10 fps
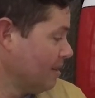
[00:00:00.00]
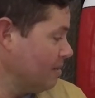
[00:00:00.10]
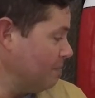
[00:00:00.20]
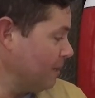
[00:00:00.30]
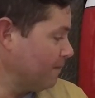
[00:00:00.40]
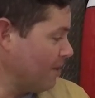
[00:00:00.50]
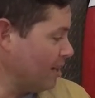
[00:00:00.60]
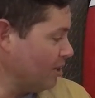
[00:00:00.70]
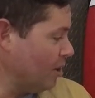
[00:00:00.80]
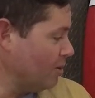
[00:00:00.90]
Big
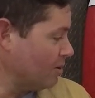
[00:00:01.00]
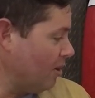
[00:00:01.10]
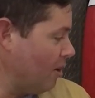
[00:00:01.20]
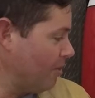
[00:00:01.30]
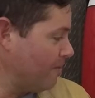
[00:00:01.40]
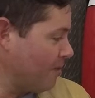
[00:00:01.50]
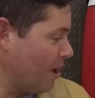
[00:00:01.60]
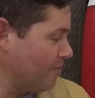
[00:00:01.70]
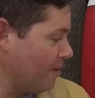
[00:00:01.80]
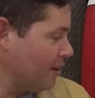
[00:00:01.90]
Frank knows all the
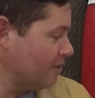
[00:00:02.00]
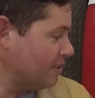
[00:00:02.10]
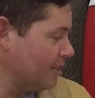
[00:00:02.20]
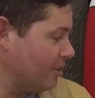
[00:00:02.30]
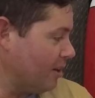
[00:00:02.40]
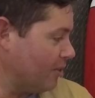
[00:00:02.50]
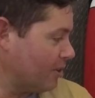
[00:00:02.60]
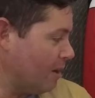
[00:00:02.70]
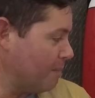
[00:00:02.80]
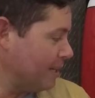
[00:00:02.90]
firefighters in the other
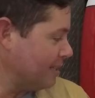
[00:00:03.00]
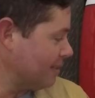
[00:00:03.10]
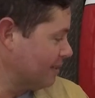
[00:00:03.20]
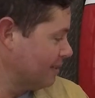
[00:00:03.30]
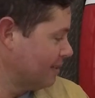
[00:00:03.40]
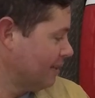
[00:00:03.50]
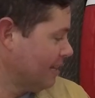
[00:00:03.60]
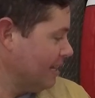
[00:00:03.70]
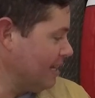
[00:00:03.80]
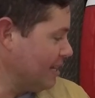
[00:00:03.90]
companies.
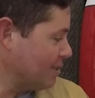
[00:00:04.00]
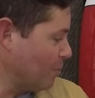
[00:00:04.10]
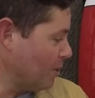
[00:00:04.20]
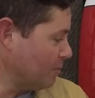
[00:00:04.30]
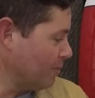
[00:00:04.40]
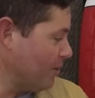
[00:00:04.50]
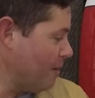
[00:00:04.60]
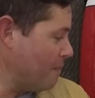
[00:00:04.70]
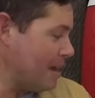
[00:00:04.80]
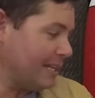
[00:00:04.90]
He has worked with
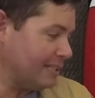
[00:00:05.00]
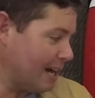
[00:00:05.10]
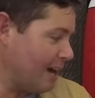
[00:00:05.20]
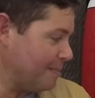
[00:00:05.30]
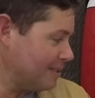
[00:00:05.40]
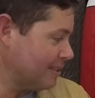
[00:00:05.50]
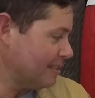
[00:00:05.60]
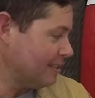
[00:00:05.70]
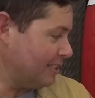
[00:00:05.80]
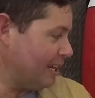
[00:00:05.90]
them many times.
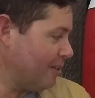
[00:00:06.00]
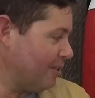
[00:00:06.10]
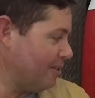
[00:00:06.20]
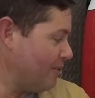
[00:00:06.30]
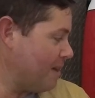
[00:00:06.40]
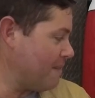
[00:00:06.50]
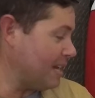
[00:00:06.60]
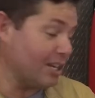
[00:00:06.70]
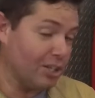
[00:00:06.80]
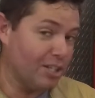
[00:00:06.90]
Together, they
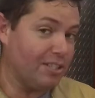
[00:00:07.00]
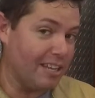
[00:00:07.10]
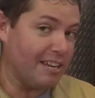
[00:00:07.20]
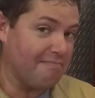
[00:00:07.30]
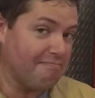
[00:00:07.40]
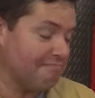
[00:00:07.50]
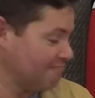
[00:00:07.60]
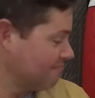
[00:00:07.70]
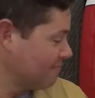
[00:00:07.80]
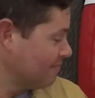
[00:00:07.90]
make a good team.
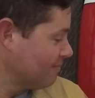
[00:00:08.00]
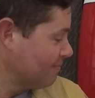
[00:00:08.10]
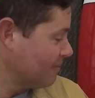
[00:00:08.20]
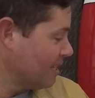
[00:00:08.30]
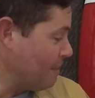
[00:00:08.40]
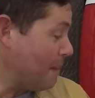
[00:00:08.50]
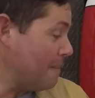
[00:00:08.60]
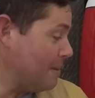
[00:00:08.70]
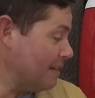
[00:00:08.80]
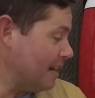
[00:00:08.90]
By
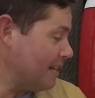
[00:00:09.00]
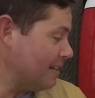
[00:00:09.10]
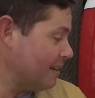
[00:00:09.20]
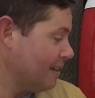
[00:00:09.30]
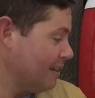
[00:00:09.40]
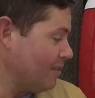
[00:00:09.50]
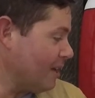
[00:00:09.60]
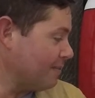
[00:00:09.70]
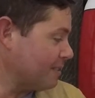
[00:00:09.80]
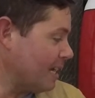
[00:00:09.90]
midnight, they
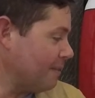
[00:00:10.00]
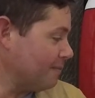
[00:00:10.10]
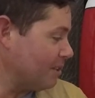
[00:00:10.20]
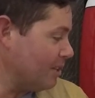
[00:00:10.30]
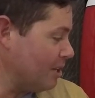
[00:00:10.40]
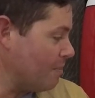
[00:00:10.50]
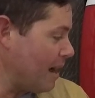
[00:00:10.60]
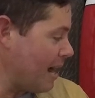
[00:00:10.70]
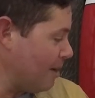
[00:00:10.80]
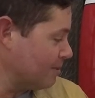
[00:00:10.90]
have saved the
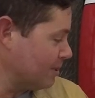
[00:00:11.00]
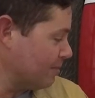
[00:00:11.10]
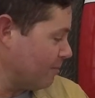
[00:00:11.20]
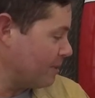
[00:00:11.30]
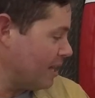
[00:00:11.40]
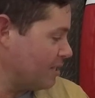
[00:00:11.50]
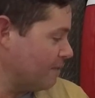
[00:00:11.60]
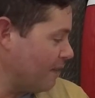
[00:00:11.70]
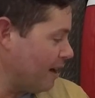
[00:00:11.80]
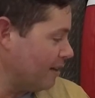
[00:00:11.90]
nearby houses from
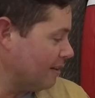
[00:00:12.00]
catching fire.